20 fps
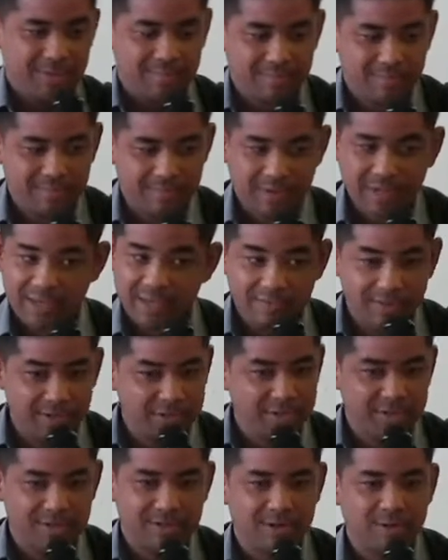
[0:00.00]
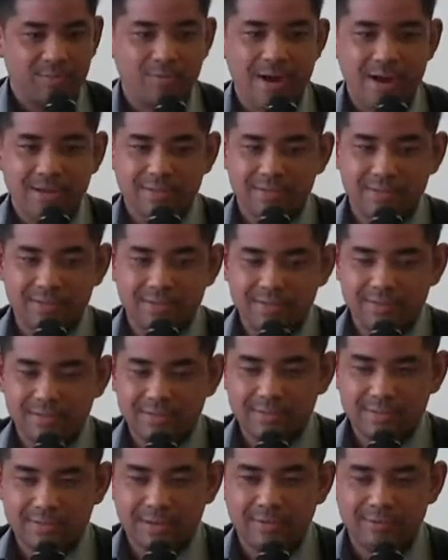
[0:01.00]
team, even just on a
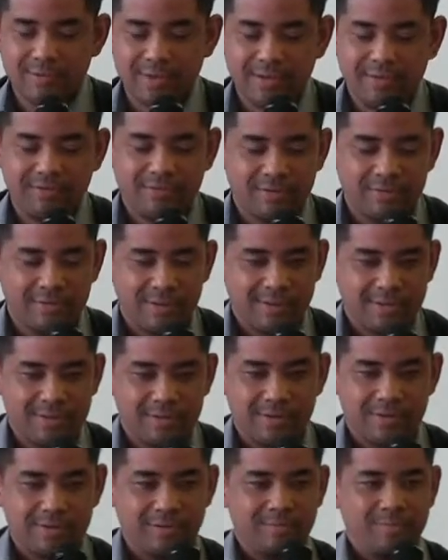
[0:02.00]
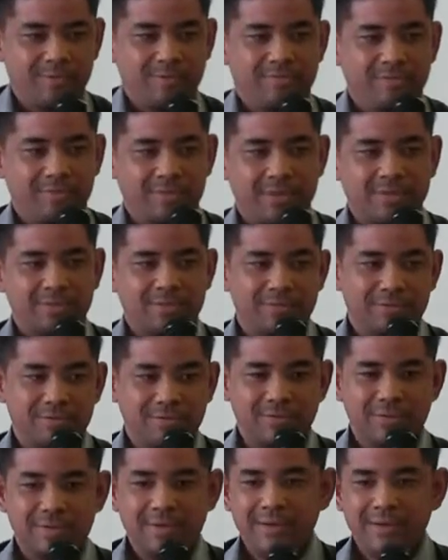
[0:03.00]
practice. I really feel that, so I hope you feel that too.